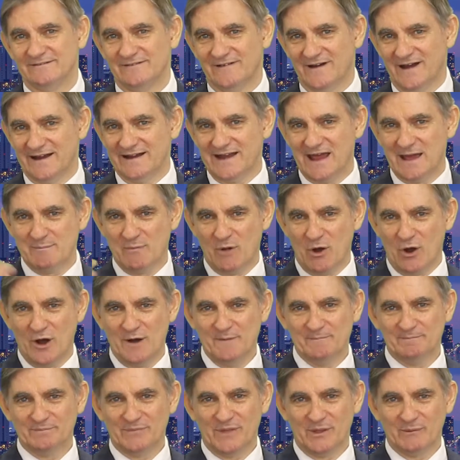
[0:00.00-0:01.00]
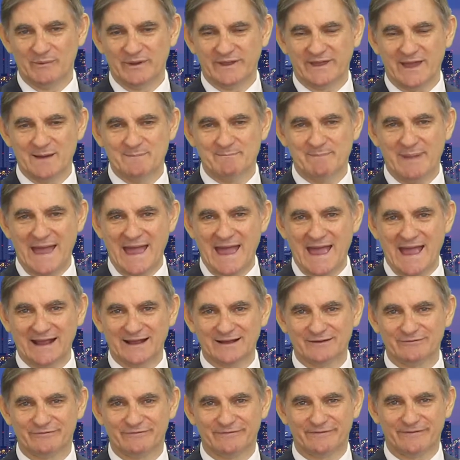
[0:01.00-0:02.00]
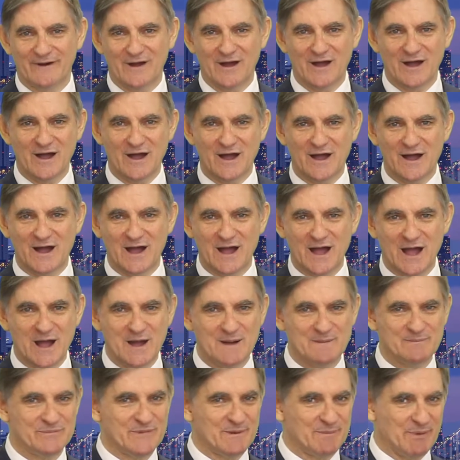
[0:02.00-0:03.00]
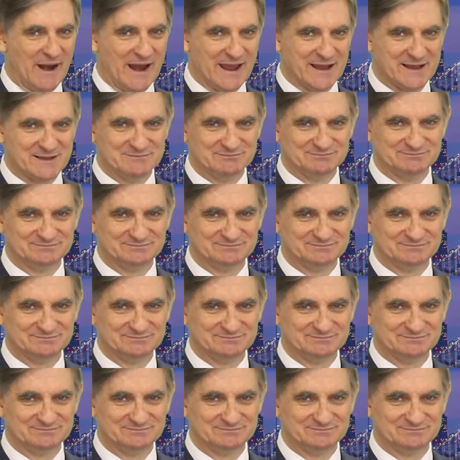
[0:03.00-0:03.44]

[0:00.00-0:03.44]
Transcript: Find out more when we come back from the break.